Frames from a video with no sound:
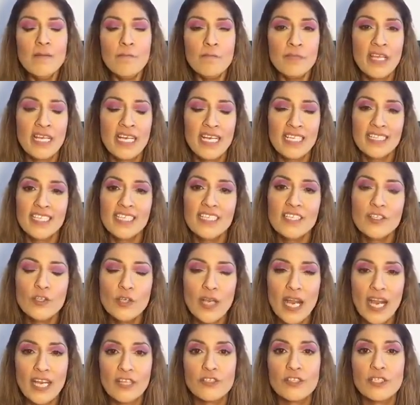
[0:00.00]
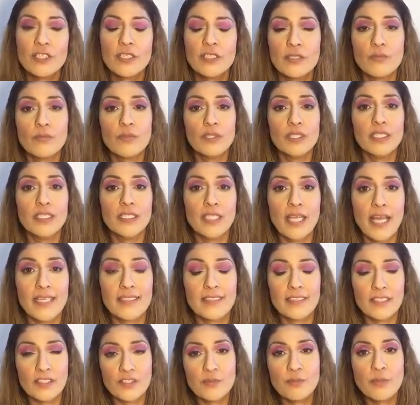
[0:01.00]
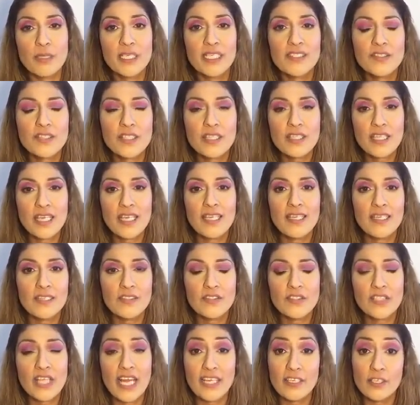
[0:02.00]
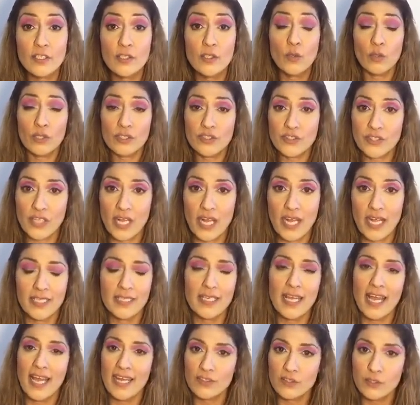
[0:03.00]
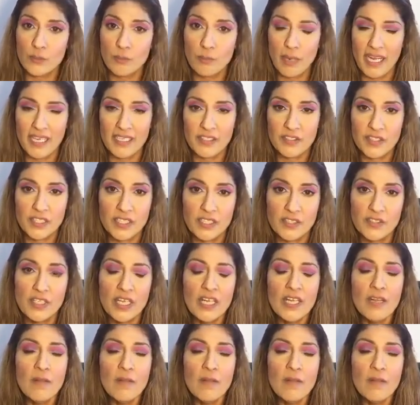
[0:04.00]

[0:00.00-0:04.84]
And I think you're actually going to really like this, because the thing is that your sign as a Pisces,